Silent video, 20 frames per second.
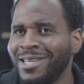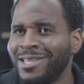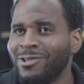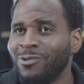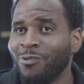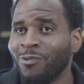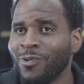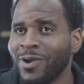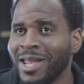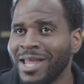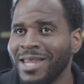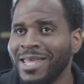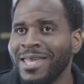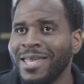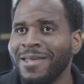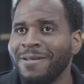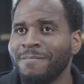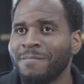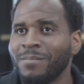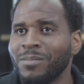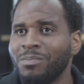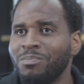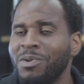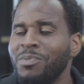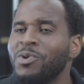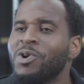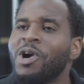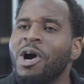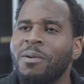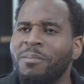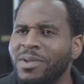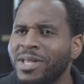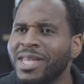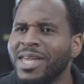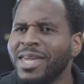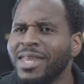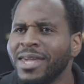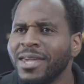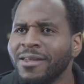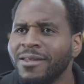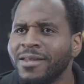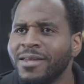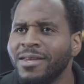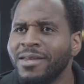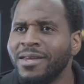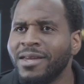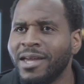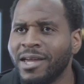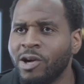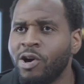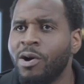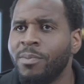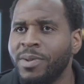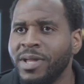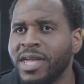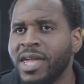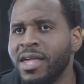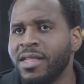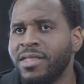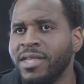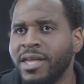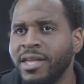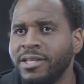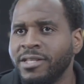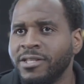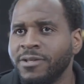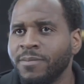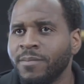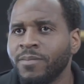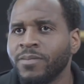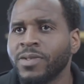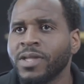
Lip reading: It's really, people complicate it and complicate things.